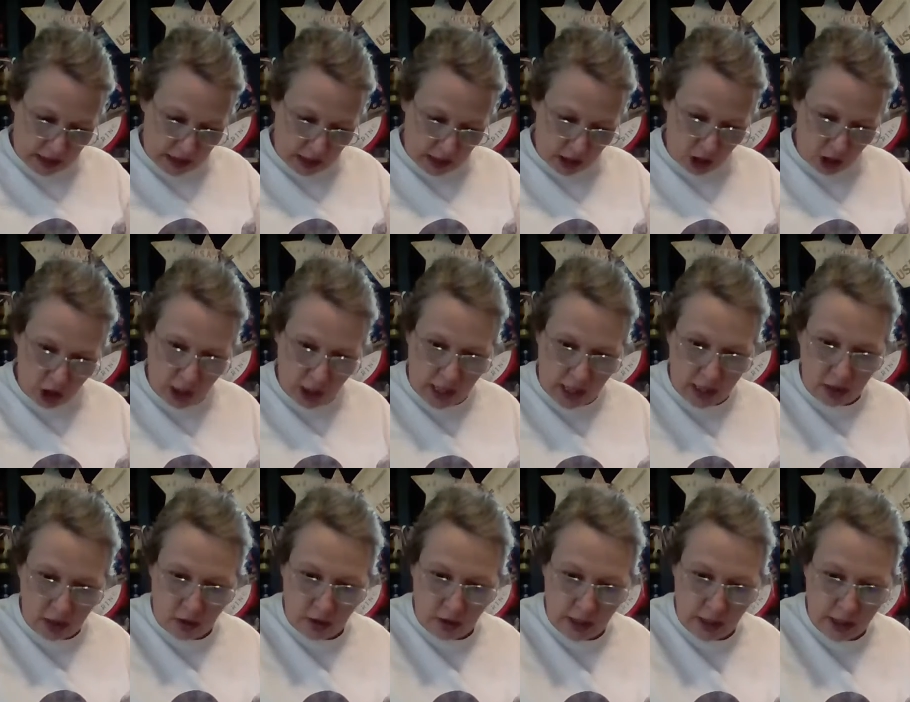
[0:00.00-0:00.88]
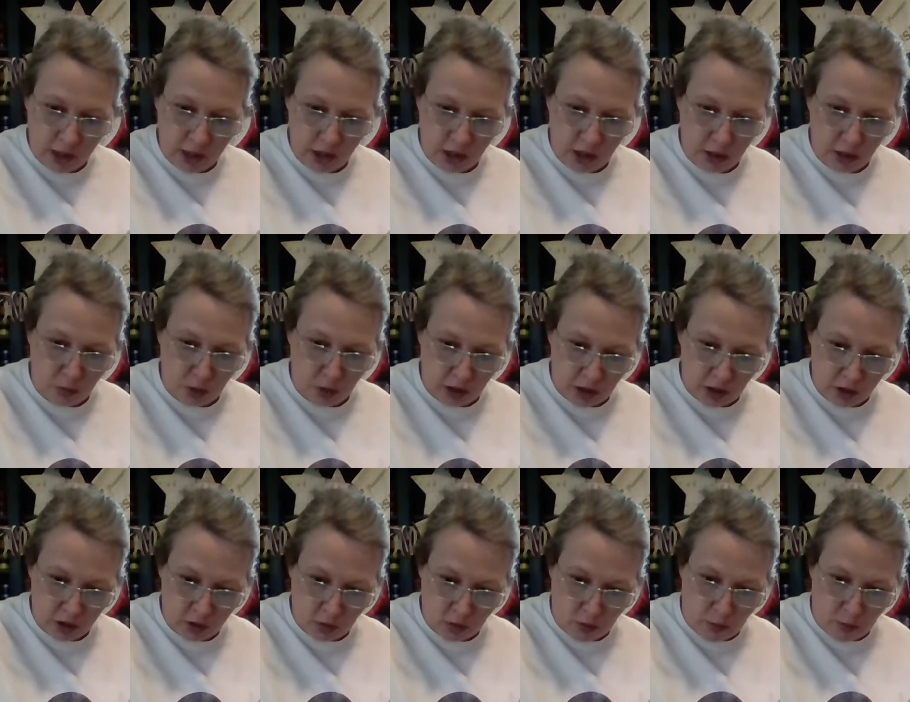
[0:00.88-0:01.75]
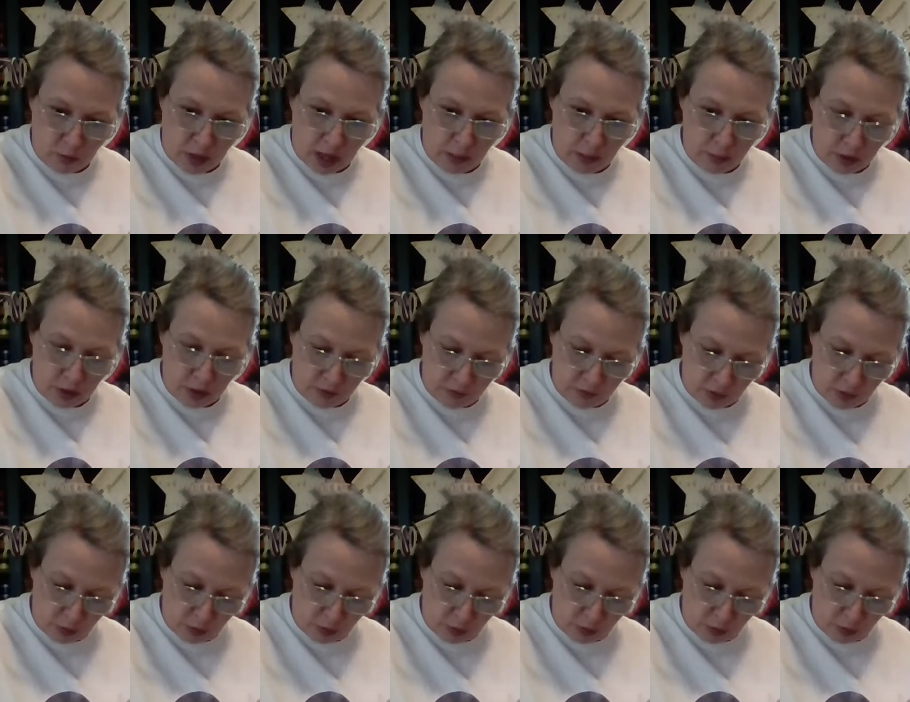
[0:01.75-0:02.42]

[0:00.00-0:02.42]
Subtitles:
Sit and Chat in grays, and then we're going to do a pop of the